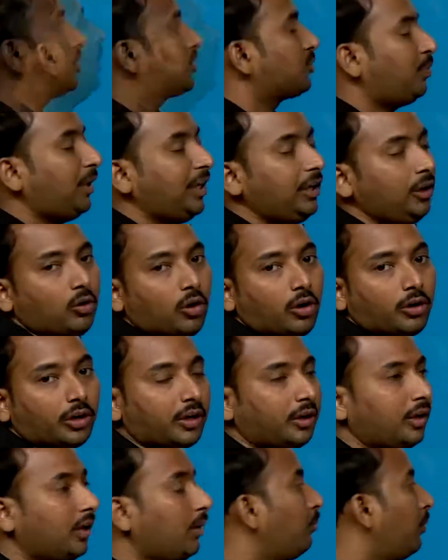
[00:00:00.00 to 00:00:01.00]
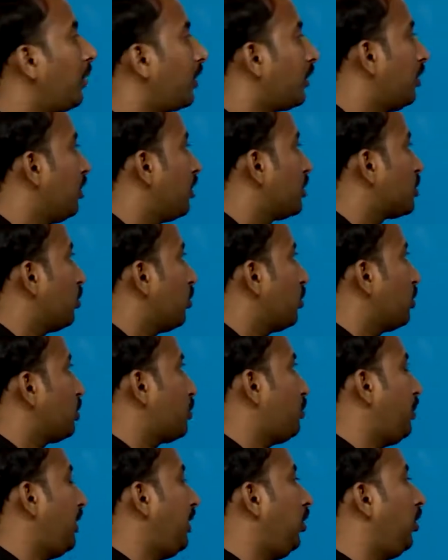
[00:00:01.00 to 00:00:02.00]
spin quantum number. So
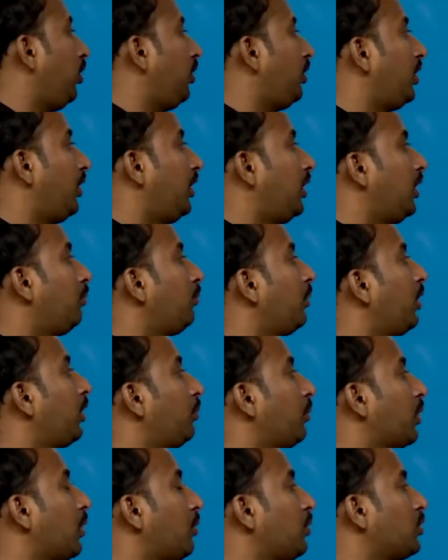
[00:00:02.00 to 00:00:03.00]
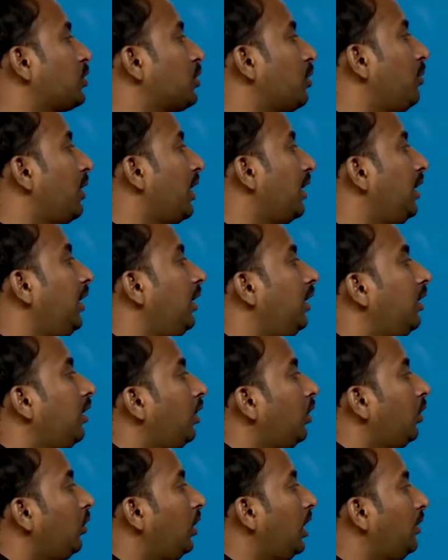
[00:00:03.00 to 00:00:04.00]
spin quantum number proposed by the
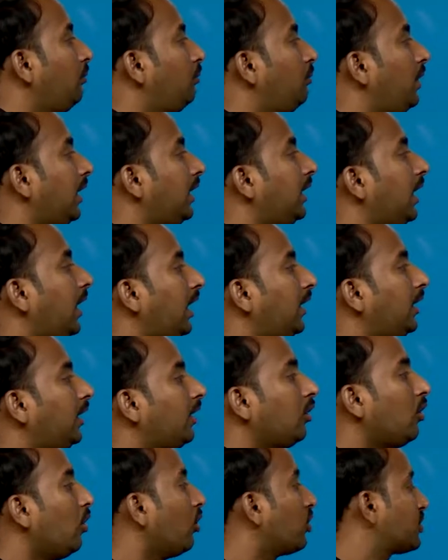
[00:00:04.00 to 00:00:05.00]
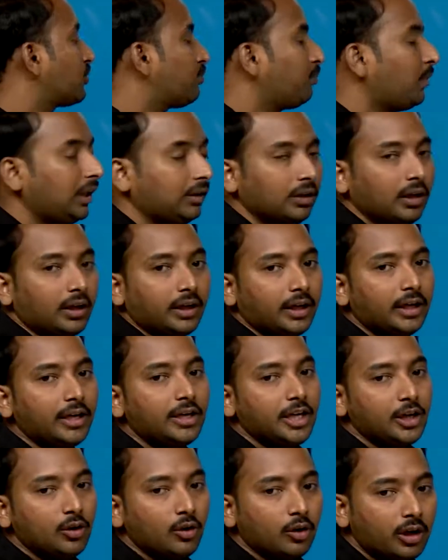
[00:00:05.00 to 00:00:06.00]
Uhlenbeck and Goudsmit, it
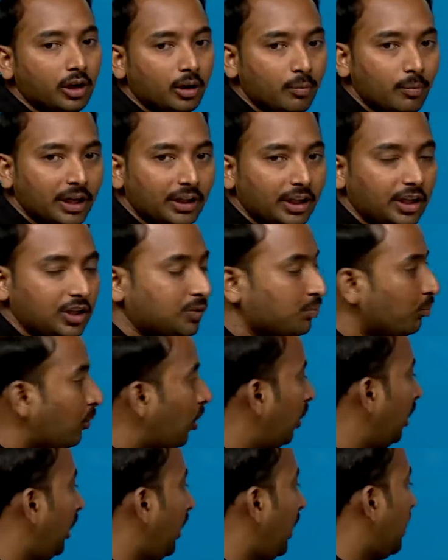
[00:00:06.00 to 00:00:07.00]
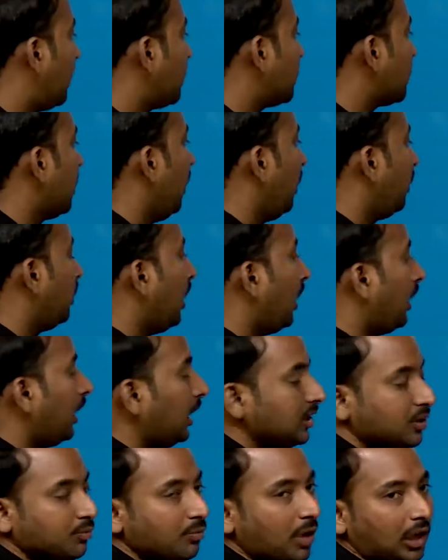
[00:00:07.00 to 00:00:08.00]
denoted by the small s. The
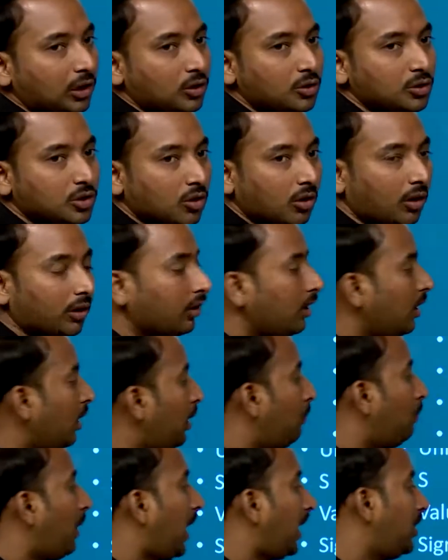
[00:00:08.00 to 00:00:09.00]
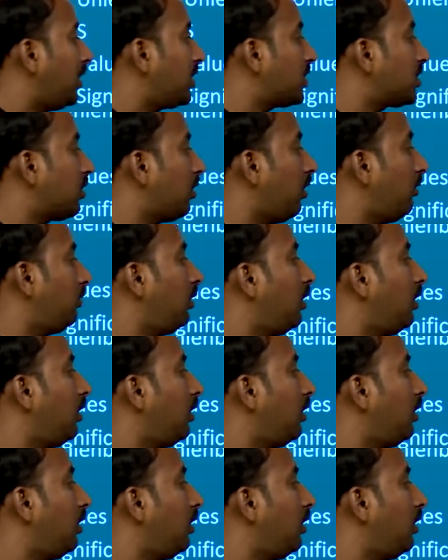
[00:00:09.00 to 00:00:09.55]
s values are minus of,